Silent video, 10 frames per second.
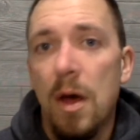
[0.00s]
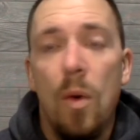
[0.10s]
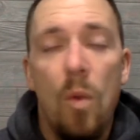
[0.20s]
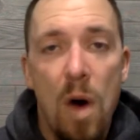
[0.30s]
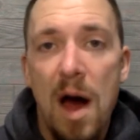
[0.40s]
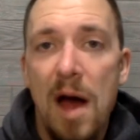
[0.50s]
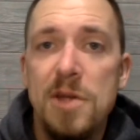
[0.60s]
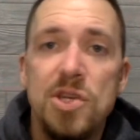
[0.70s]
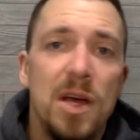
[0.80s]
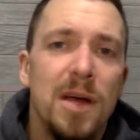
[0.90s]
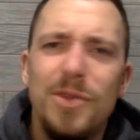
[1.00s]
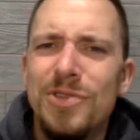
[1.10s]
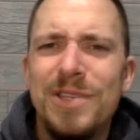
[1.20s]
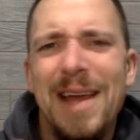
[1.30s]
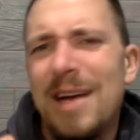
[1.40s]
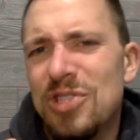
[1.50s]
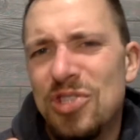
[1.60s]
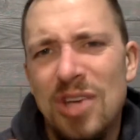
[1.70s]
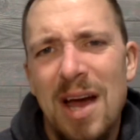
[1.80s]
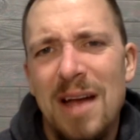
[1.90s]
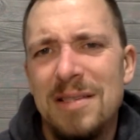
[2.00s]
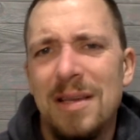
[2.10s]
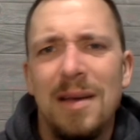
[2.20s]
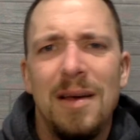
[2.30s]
wash, using X-Jet.